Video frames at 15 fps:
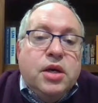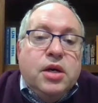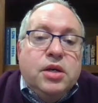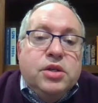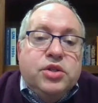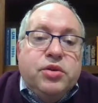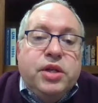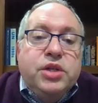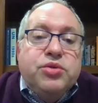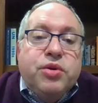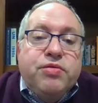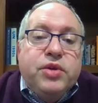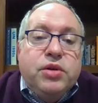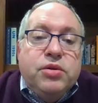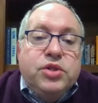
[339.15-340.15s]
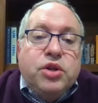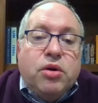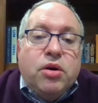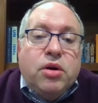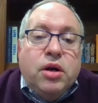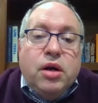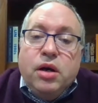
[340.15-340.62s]
So these reviews
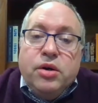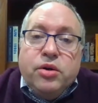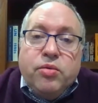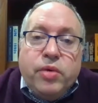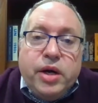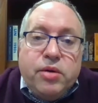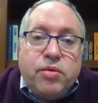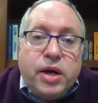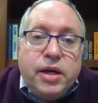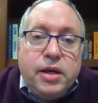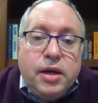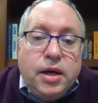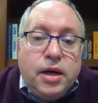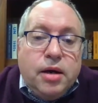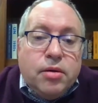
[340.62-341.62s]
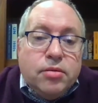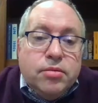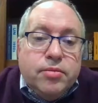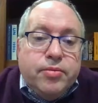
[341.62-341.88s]
are underway right now.